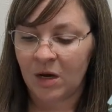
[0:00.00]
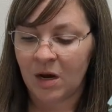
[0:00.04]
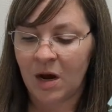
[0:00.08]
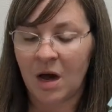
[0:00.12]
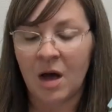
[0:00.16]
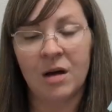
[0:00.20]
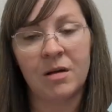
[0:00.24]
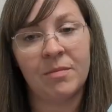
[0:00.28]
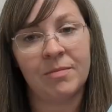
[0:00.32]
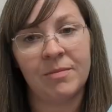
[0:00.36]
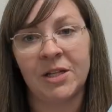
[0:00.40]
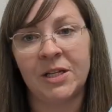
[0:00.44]

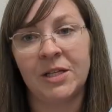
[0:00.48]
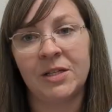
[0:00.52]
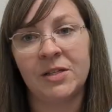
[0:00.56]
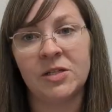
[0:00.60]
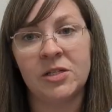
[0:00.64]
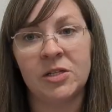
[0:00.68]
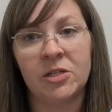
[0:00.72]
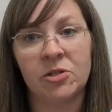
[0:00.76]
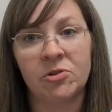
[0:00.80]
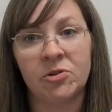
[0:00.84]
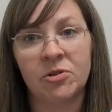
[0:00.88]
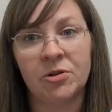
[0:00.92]
Autumn
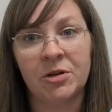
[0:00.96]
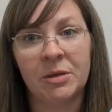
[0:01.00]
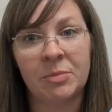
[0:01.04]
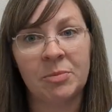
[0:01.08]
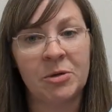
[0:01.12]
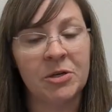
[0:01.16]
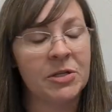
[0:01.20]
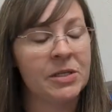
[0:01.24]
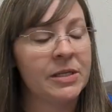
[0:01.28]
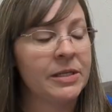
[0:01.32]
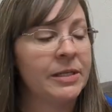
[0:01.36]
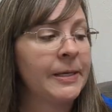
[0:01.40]

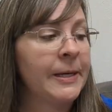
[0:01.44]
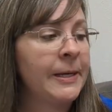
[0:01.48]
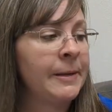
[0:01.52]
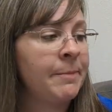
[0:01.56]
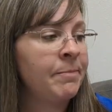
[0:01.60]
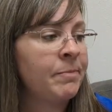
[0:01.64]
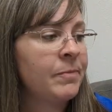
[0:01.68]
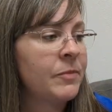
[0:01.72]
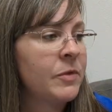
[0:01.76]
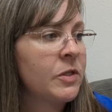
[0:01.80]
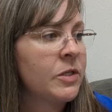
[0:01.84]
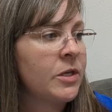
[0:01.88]
personally.
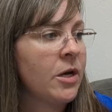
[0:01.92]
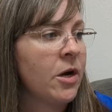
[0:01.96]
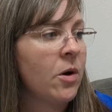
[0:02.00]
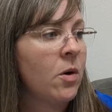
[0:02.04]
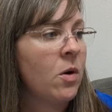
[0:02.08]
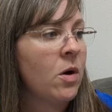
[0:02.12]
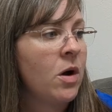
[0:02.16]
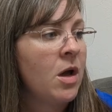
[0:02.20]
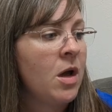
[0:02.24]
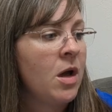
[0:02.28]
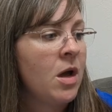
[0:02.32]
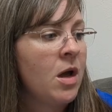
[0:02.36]
So
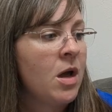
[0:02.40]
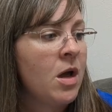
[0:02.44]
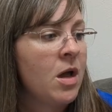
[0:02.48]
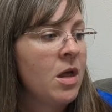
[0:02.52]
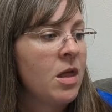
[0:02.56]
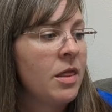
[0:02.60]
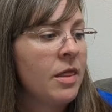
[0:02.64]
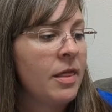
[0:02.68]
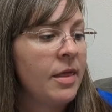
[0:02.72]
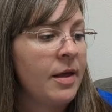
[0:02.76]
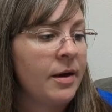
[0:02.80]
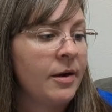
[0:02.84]

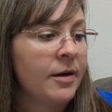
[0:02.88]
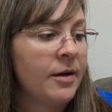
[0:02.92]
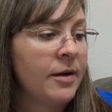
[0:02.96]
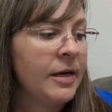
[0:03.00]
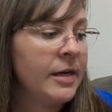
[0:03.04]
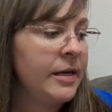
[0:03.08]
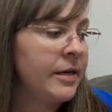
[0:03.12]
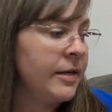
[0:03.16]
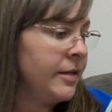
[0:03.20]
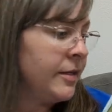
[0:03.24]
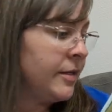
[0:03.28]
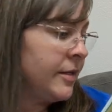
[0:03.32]
there
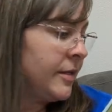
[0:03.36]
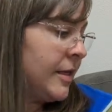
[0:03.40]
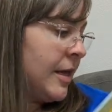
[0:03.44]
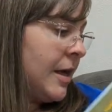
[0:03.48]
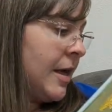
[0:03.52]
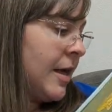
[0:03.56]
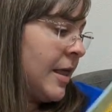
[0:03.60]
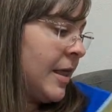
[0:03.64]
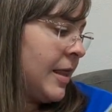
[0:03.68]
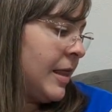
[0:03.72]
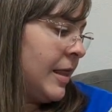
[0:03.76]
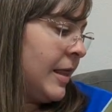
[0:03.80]
is
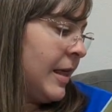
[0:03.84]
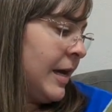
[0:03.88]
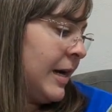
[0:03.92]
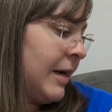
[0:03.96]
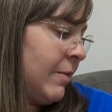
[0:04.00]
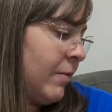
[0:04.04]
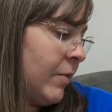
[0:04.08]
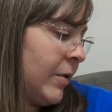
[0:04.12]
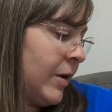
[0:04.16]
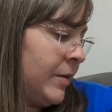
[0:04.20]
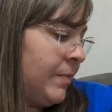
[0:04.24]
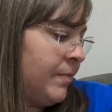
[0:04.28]
that
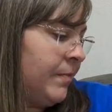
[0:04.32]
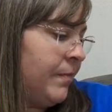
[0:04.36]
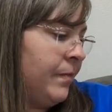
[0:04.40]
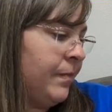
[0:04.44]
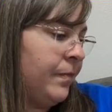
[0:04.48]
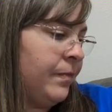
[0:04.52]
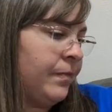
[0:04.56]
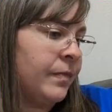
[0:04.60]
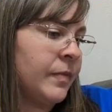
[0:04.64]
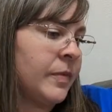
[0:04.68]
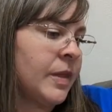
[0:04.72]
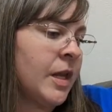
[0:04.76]
one.
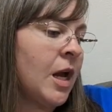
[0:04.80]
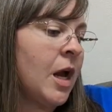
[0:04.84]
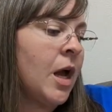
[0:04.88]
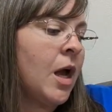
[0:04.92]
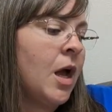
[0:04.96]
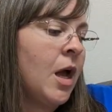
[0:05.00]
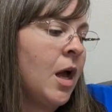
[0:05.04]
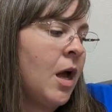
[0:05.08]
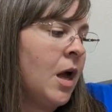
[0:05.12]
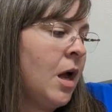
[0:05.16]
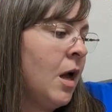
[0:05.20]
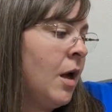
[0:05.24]

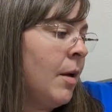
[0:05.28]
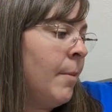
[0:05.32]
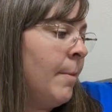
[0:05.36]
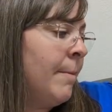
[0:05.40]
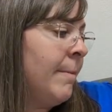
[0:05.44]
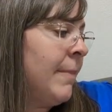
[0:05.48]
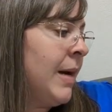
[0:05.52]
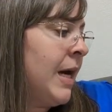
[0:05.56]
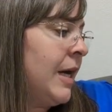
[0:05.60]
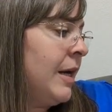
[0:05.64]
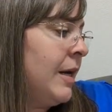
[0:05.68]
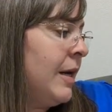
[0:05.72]

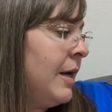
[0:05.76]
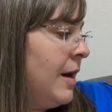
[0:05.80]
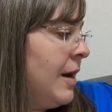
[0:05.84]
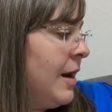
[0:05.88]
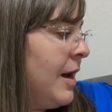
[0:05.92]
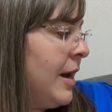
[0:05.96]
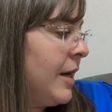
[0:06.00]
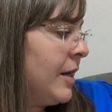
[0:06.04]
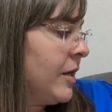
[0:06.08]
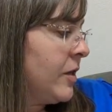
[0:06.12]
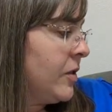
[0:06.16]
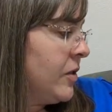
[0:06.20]
My
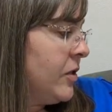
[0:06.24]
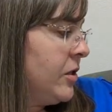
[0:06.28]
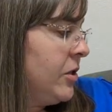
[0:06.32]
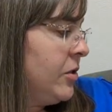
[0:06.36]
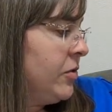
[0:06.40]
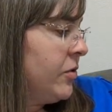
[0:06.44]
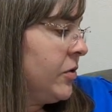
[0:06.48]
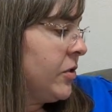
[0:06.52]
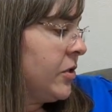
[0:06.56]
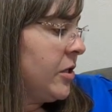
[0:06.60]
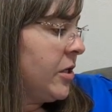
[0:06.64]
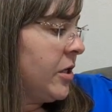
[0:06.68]
next
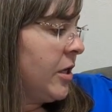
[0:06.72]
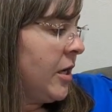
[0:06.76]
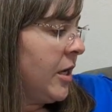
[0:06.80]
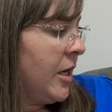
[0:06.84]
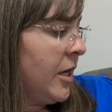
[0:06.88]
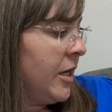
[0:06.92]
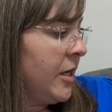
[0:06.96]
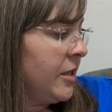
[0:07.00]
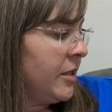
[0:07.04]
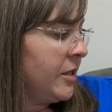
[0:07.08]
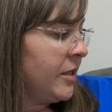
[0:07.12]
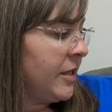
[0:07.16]
new
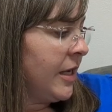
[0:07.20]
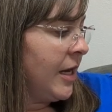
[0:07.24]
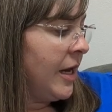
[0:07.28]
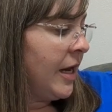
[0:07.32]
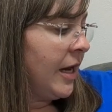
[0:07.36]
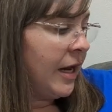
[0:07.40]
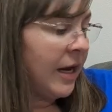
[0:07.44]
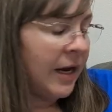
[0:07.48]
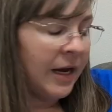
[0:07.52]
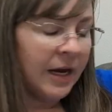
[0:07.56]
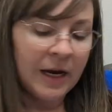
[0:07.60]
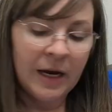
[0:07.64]
start
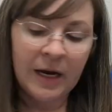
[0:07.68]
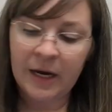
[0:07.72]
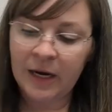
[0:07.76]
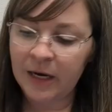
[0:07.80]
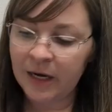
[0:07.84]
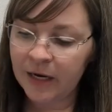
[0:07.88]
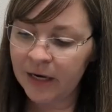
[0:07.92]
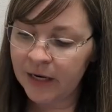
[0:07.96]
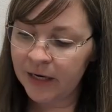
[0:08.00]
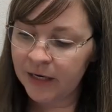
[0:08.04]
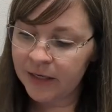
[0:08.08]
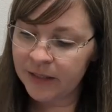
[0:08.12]

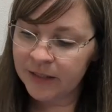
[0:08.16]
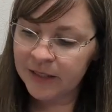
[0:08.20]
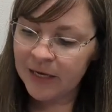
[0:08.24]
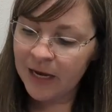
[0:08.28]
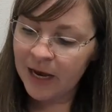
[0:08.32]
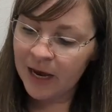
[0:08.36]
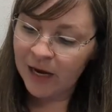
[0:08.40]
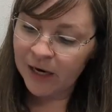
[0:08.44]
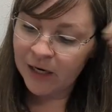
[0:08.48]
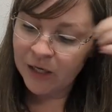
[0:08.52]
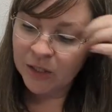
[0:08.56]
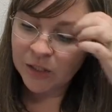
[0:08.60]
is
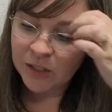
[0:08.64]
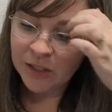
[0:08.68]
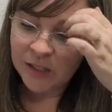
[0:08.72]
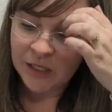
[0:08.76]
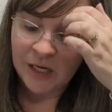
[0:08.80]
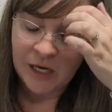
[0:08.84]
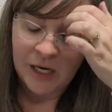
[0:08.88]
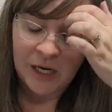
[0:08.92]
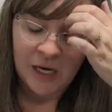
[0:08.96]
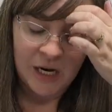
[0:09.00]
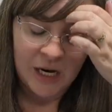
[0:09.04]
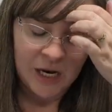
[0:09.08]

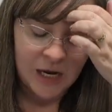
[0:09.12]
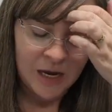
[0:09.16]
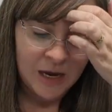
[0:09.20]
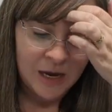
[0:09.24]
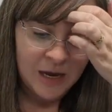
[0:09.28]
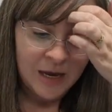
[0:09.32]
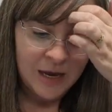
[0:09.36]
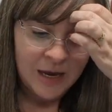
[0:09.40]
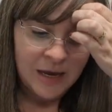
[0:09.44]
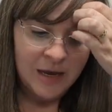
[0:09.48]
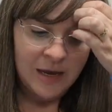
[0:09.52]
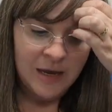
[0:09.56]
actually
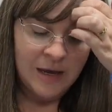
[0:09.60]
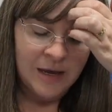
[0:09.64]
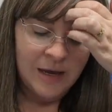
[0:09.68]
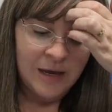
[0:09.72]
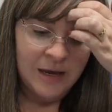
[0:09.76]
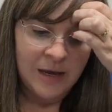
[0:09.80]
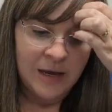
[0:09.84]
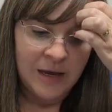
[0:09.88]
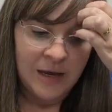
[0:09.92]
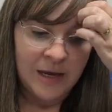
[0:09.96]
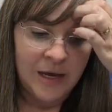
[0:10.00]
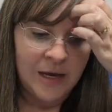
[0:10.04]

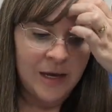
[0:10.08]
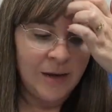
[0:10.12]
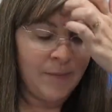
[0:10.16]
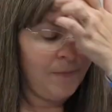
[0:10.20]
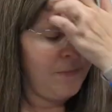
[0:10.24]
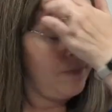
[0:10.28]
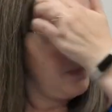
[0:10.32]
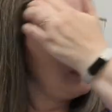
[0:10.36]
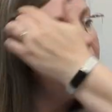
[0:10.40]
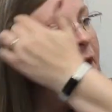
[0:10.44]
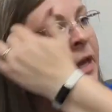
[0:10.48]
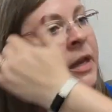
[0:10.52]

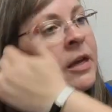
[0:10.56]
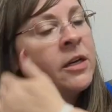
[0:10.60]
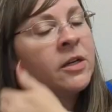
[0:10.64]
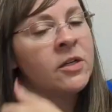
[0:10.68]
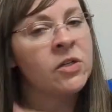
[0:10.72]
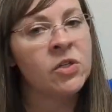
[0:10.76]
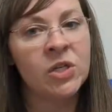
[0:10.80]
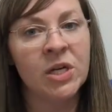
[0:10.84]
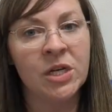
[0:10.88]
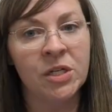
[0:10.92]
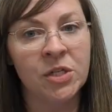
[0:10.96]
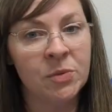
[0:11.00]
um, an
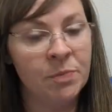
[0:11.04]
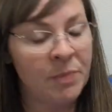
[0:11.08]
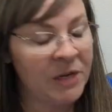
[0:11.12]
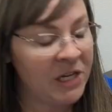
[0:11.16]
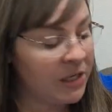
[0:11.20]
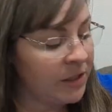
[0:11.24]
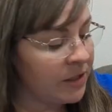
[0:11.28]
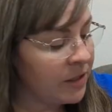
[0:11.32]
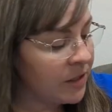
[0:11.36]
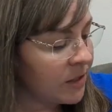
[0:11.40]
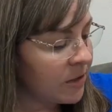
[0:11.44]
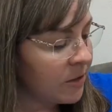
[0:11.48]
exchange
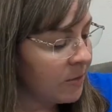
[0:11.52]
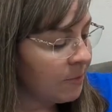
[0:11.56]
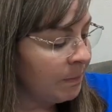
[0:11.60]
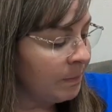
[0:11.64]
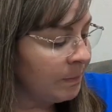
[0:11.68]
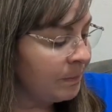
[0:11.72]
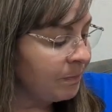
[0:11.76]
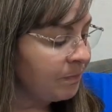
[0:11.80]
piece.